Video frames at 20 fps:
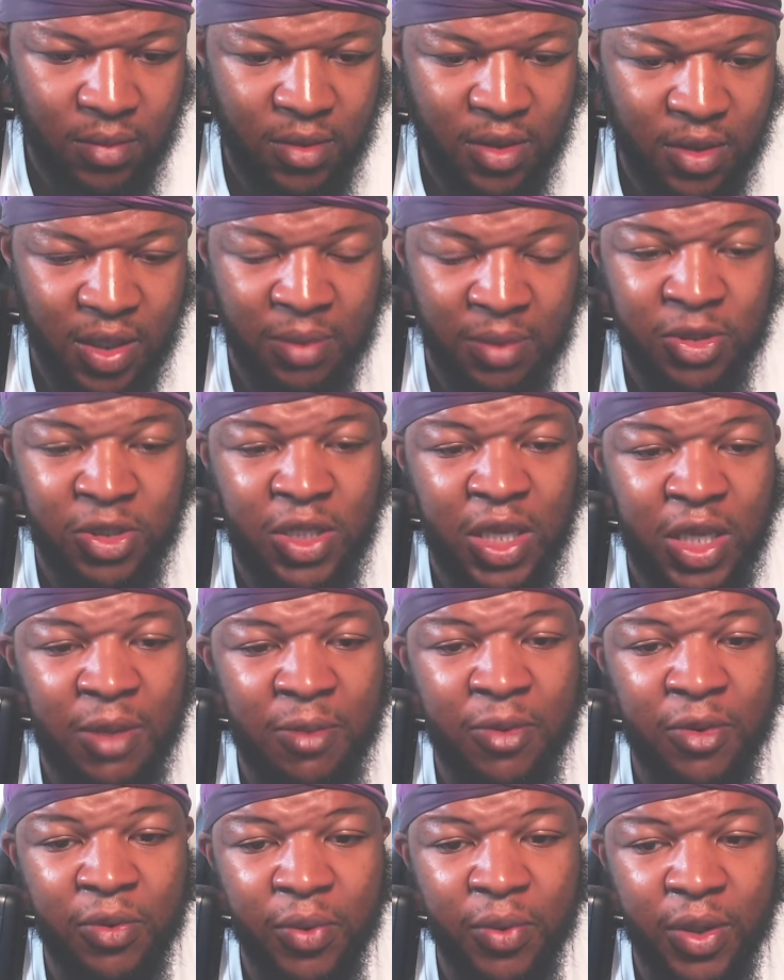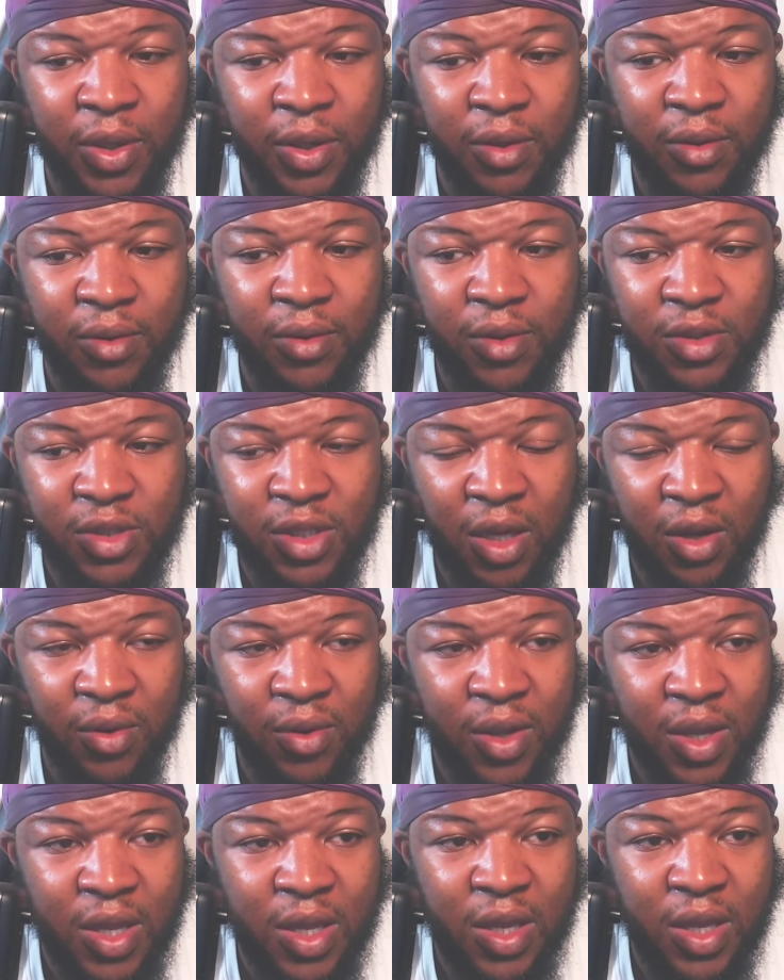I'm just keeping it real.
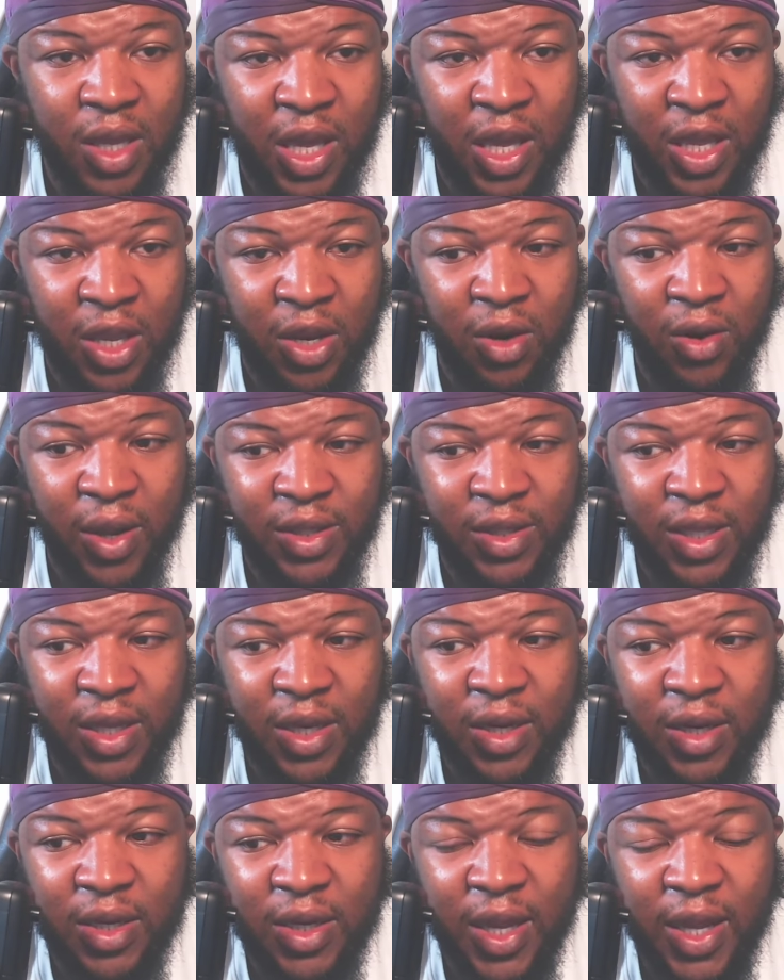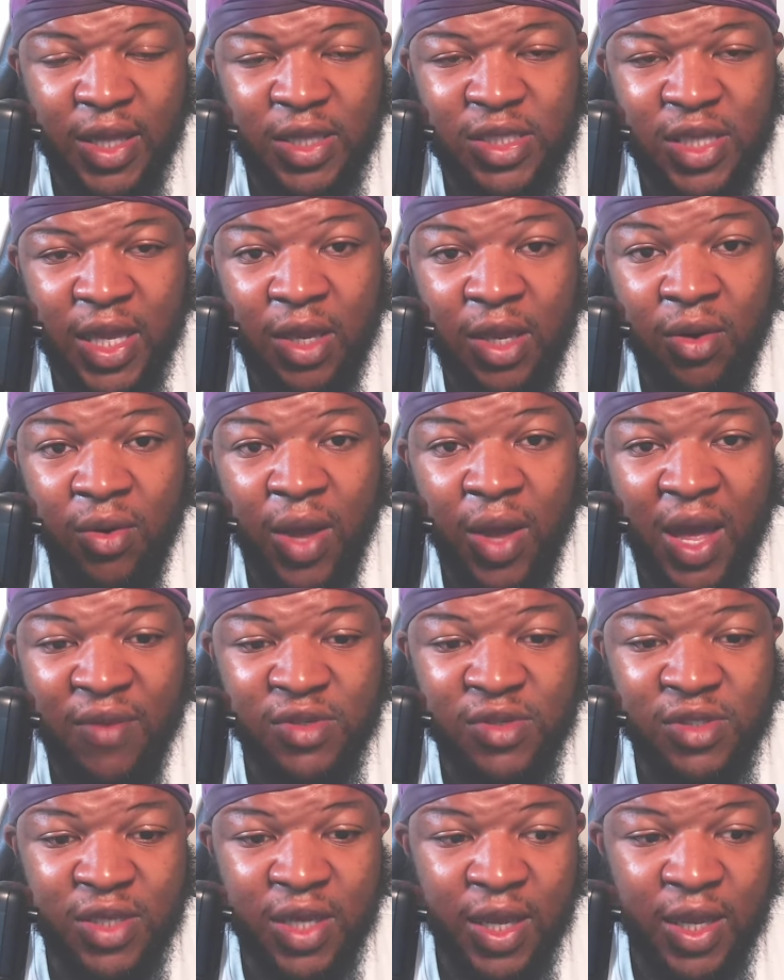So, you know, at the end of the day, Tank gonna
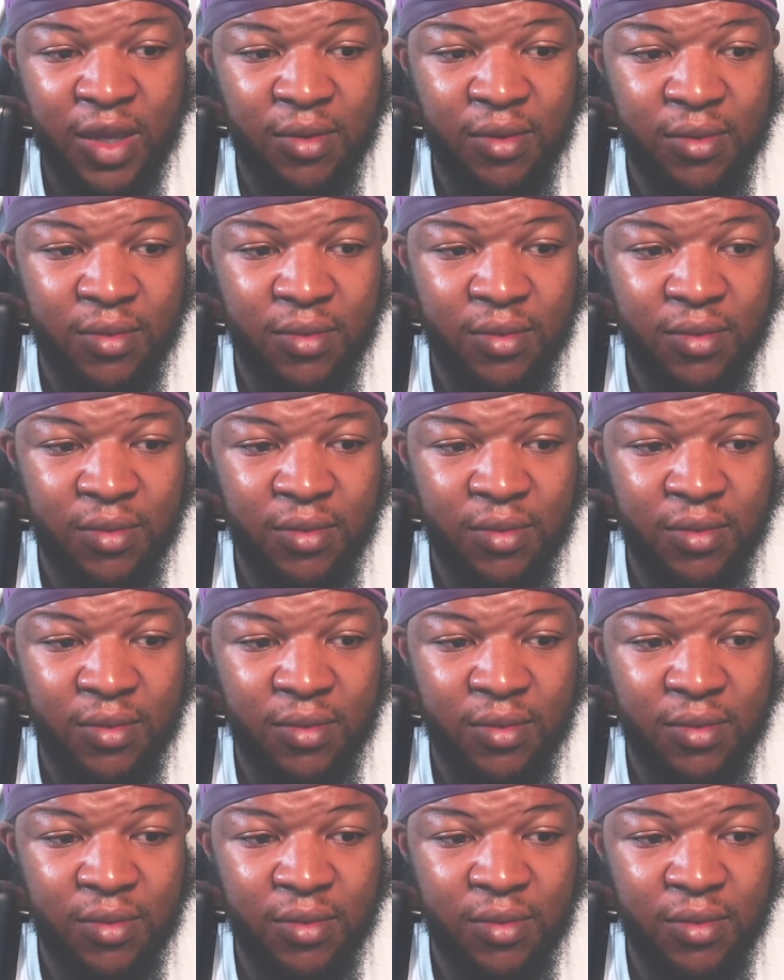have his day.